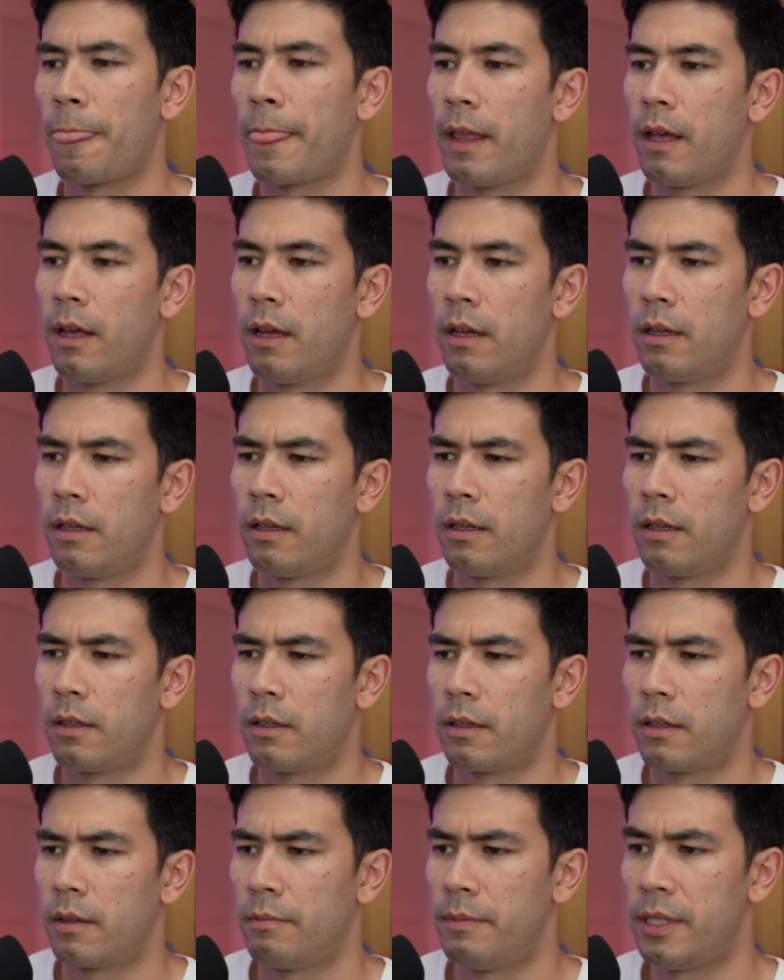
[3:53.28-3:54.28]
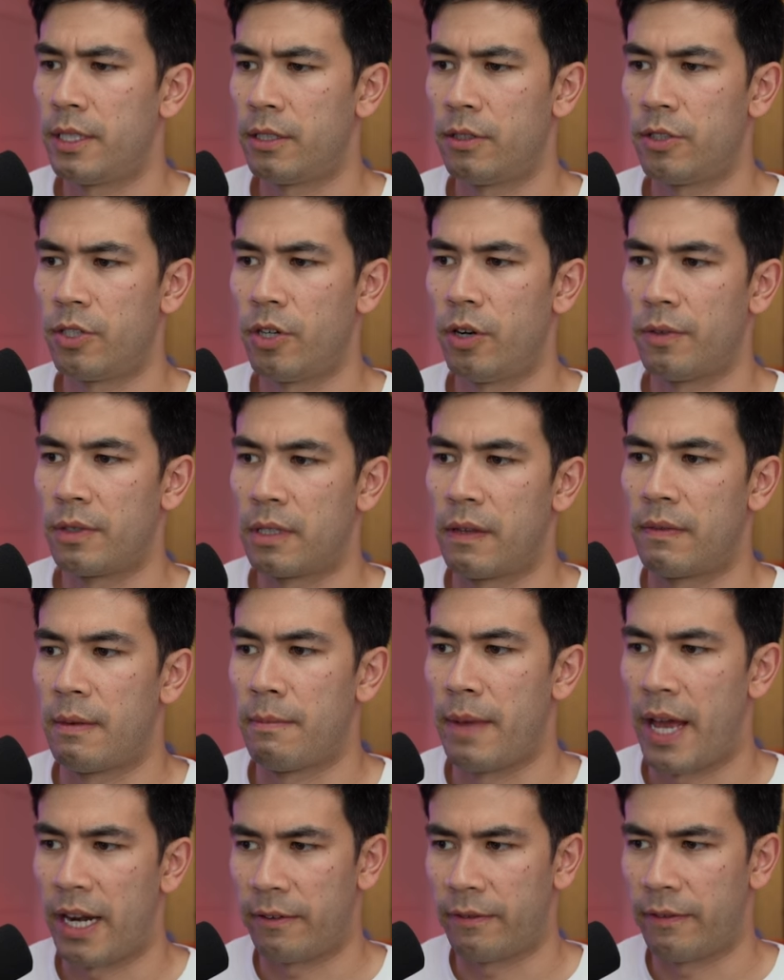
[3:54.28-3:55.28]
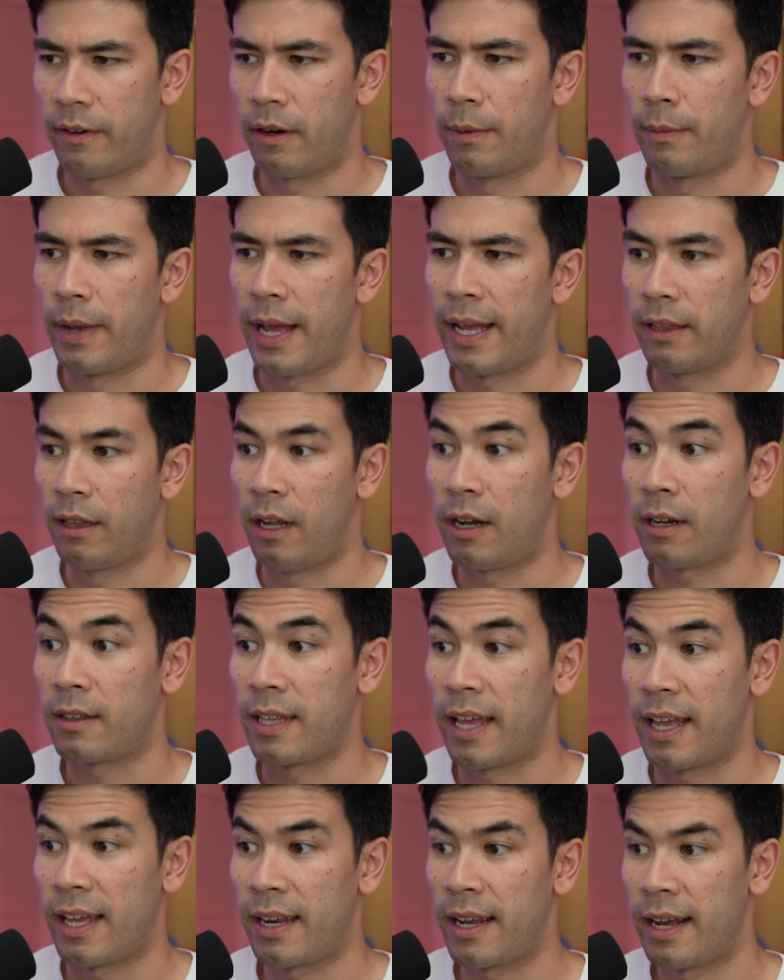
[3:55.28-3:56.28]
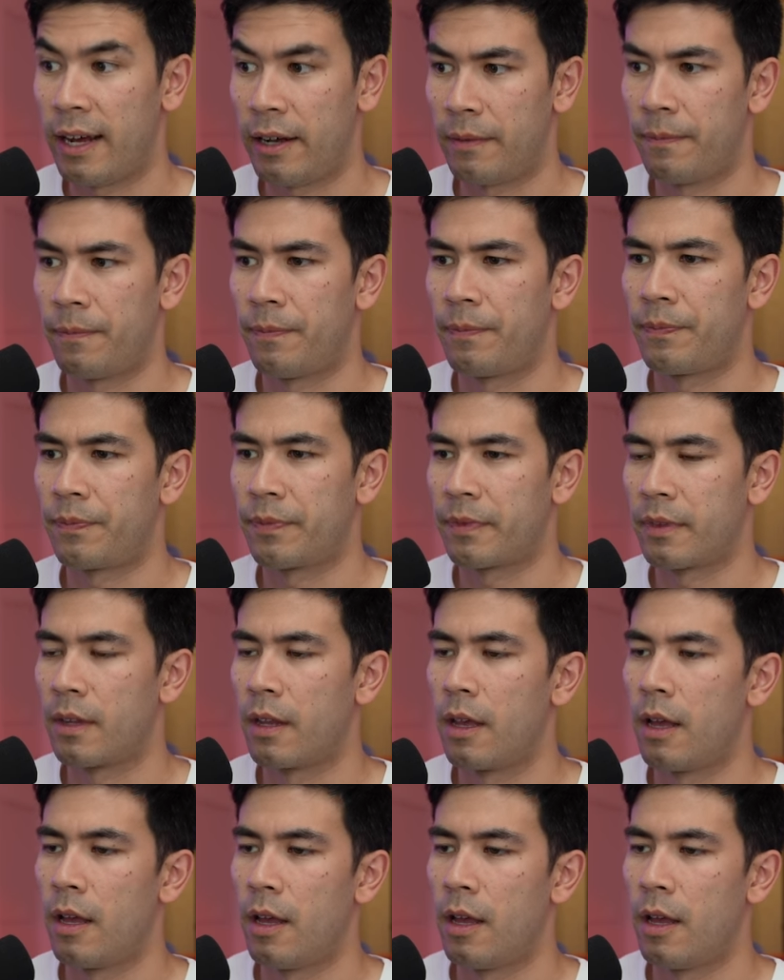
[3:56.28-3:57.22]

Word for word: where verbal communication is far more important than how you look on a camera.